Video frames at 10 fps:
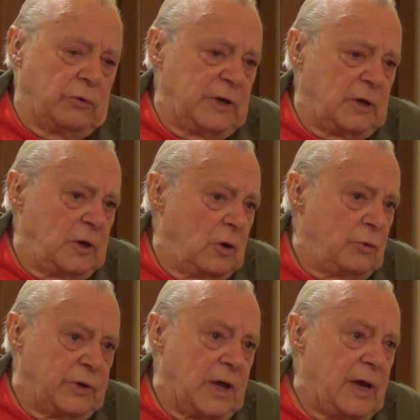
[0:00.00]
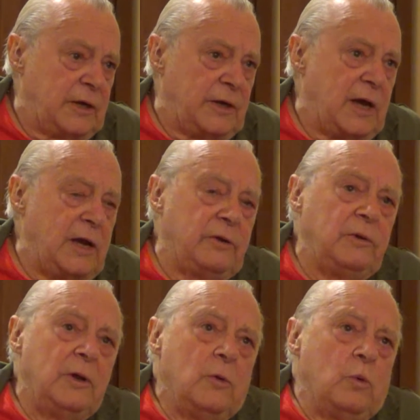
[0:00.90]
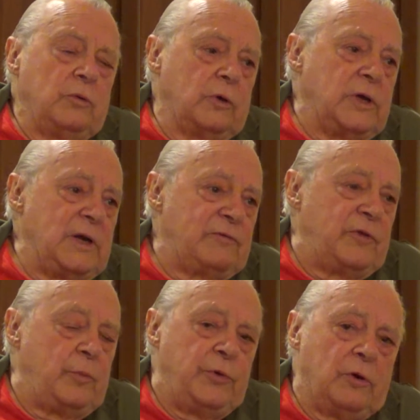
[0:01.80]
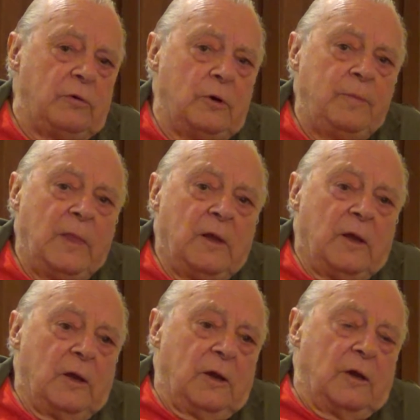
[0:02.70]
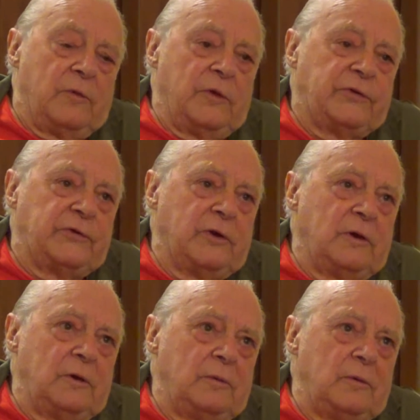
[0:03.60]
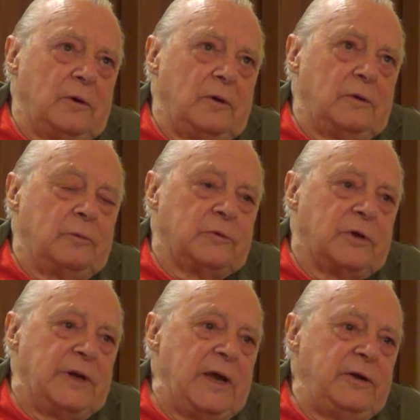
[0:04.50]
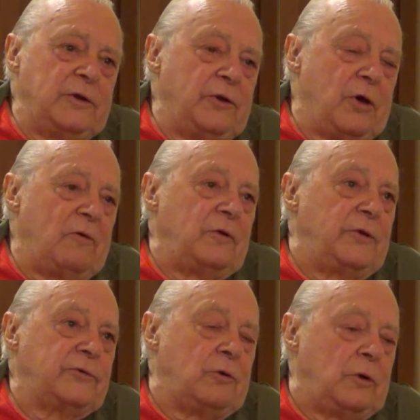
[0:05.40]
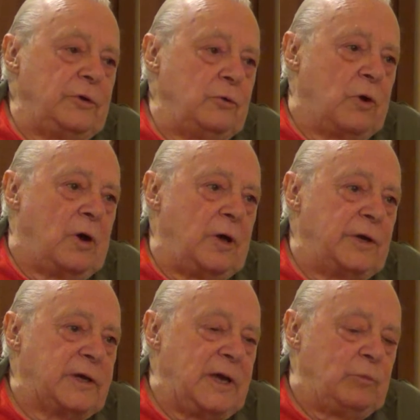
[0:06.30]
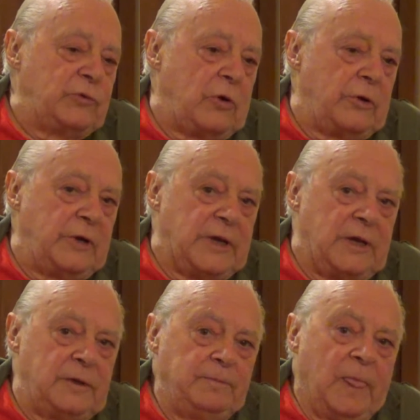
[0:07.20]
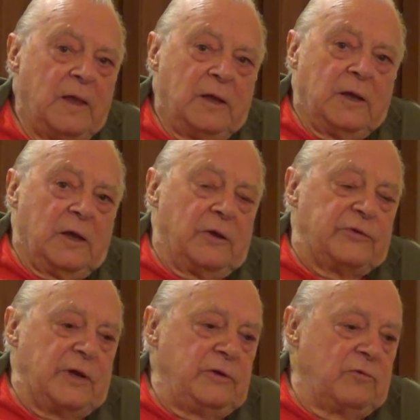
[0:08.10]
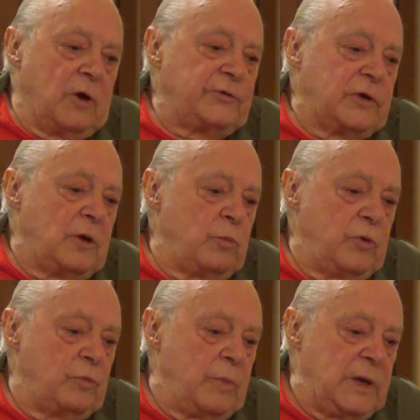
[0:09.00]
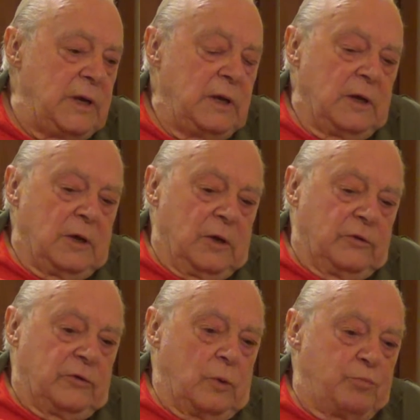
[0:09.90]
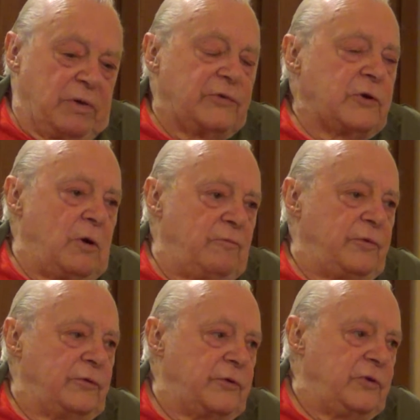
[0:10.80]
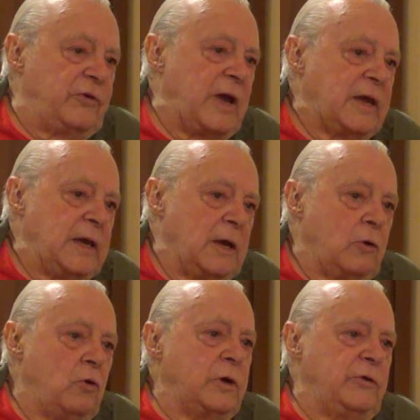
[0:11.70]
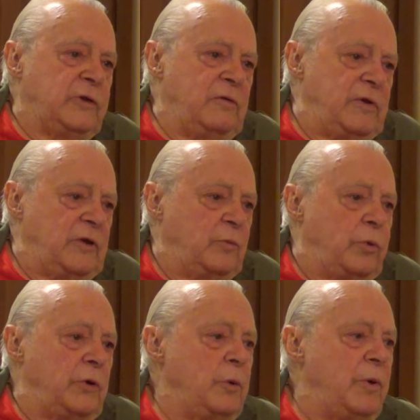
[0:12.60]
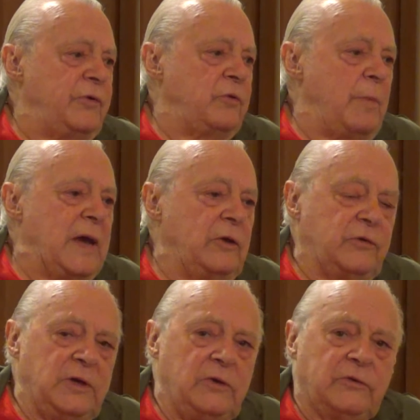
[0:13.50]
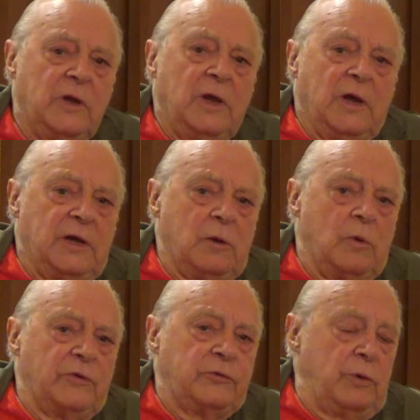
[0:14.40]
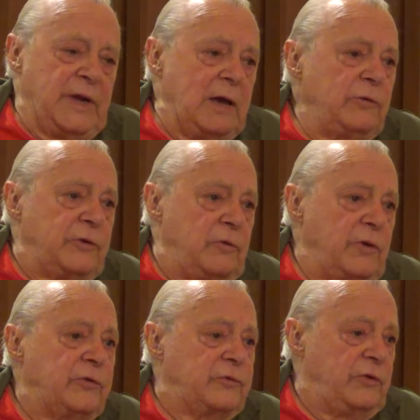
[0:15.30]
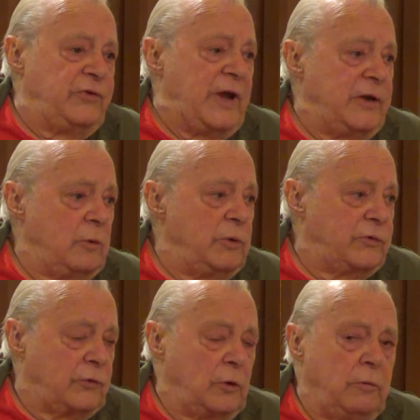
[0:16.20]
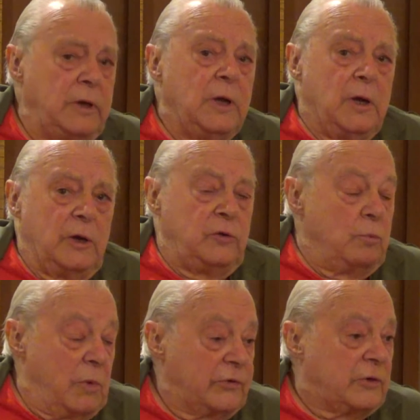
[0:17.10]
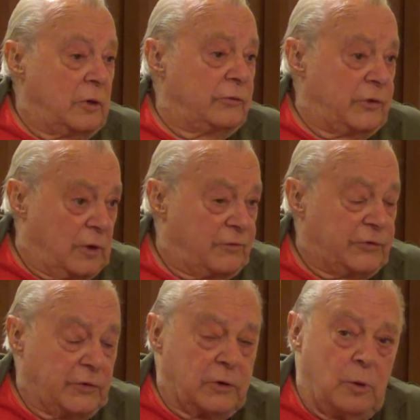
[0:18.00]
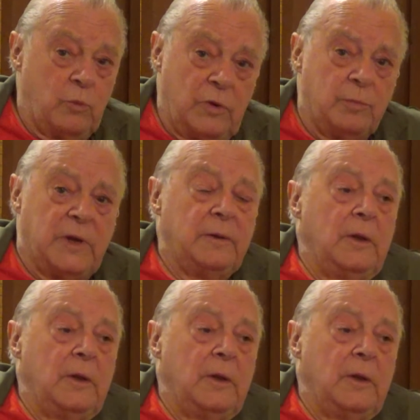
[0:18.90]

alone guy at night and looking after the bureau. And this Canadian novelist called Hugh Garner came toddling in and said, you've got to come with me to a press conference that Jack Kent Cooke is giving. He's bought a bunch of magazines and he wants to announce it. This is a genuine story and you must close the office and come with me.